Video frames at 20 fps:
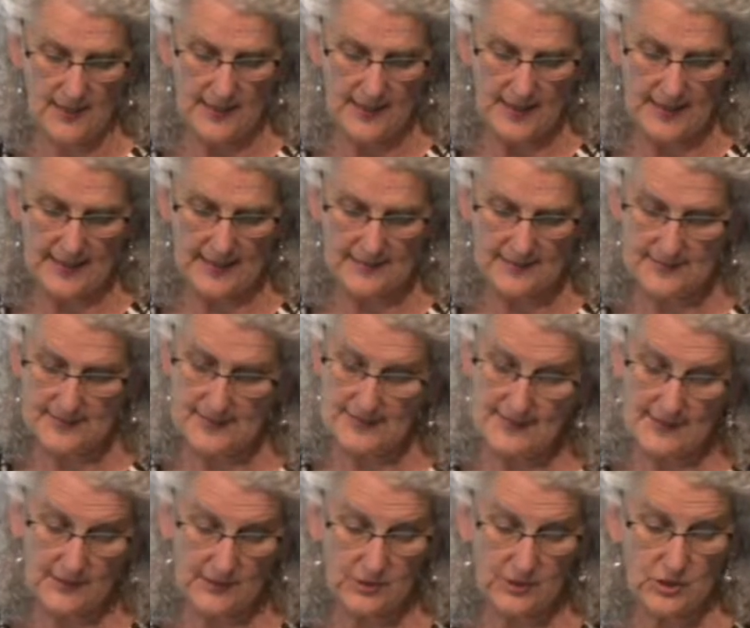and
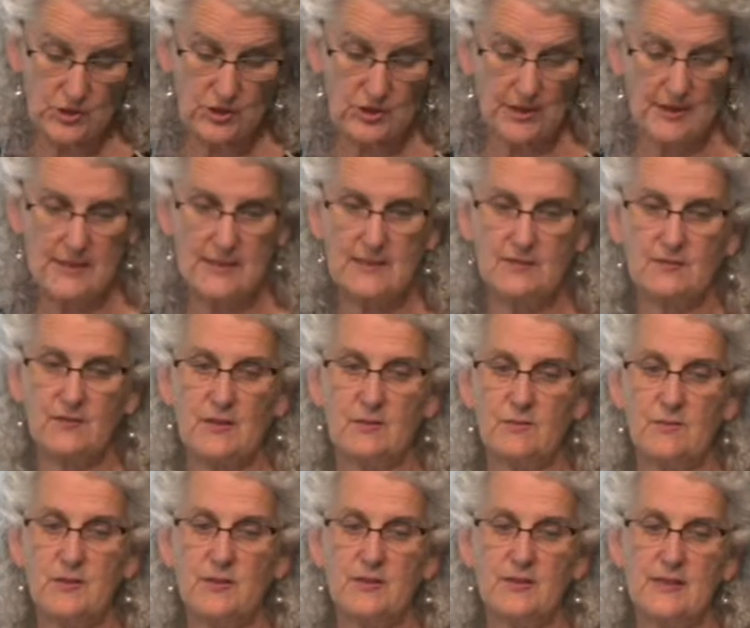the constraints of
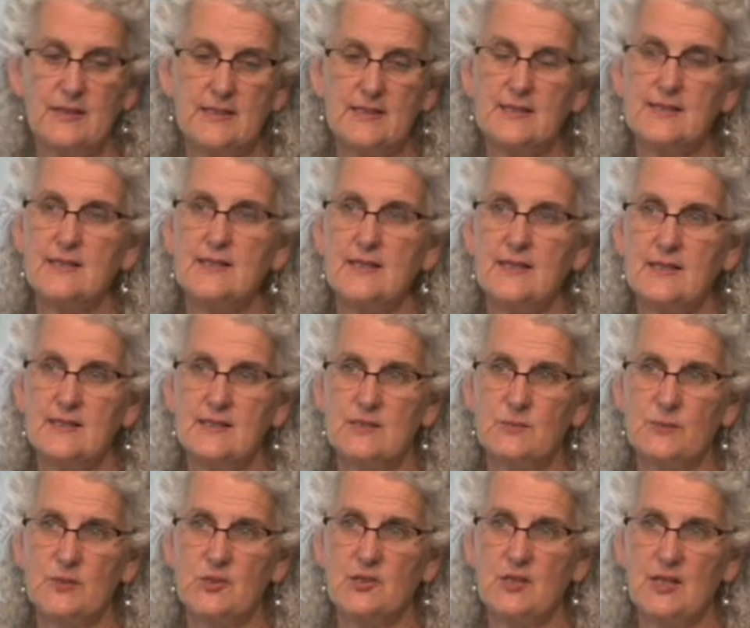communities is
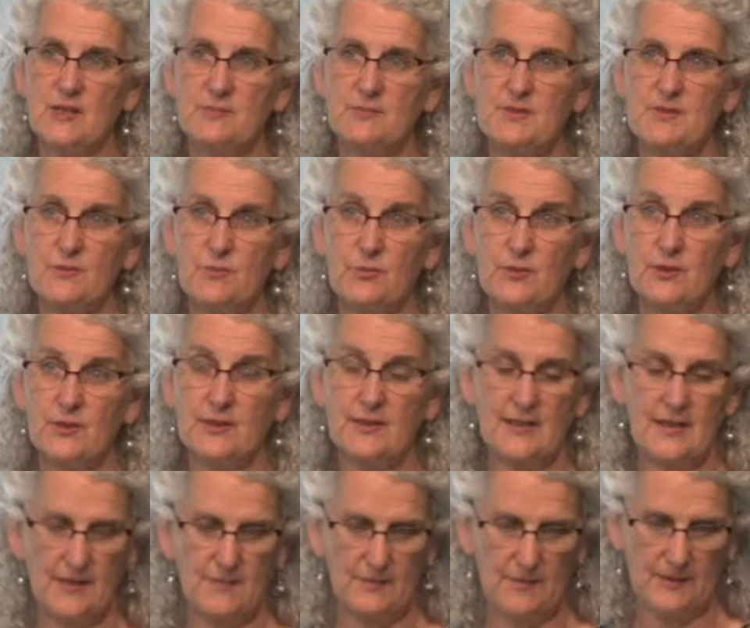what shapes the work that
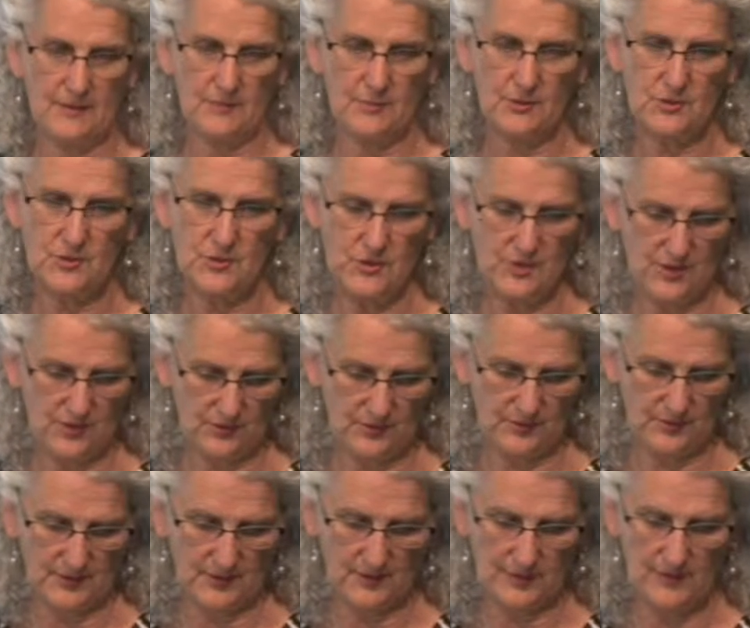I've been able to do
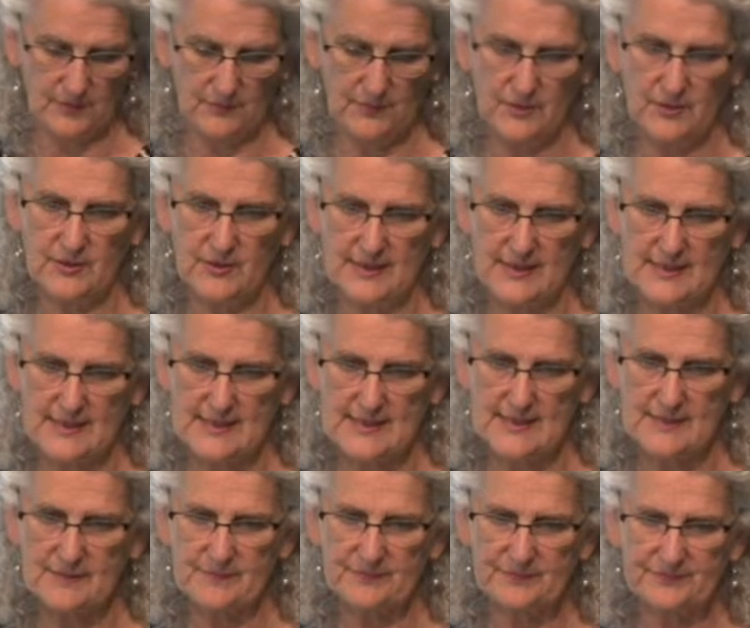with communities.
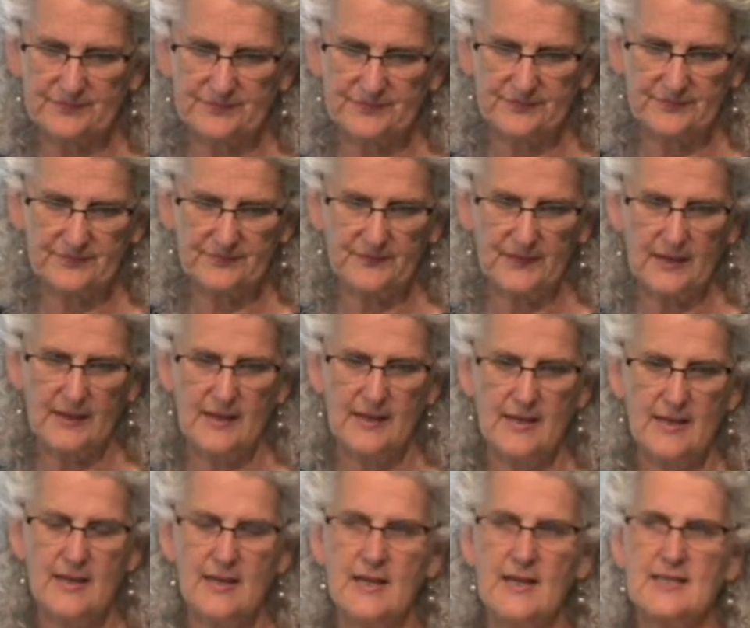
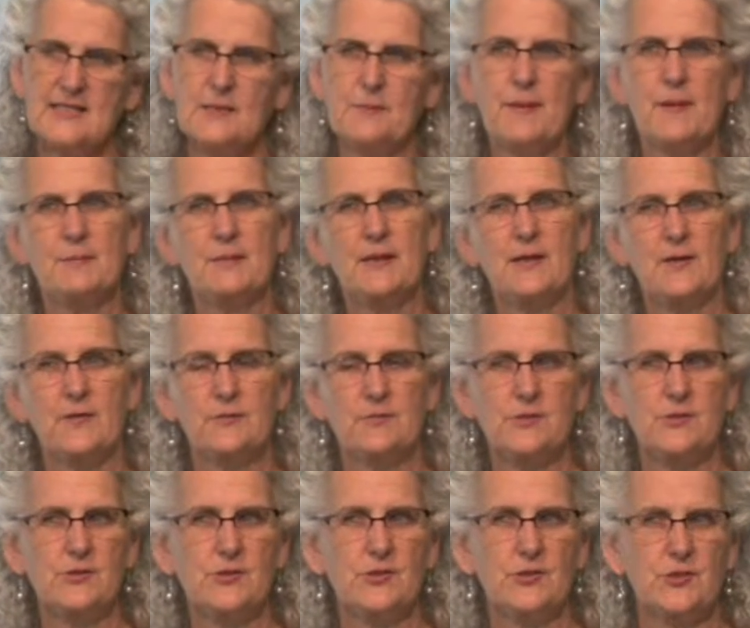As a public health
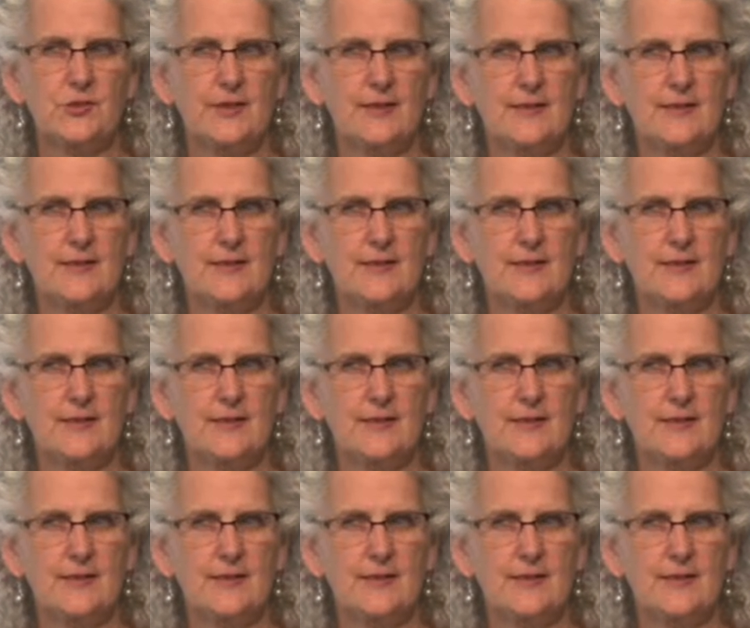researcher,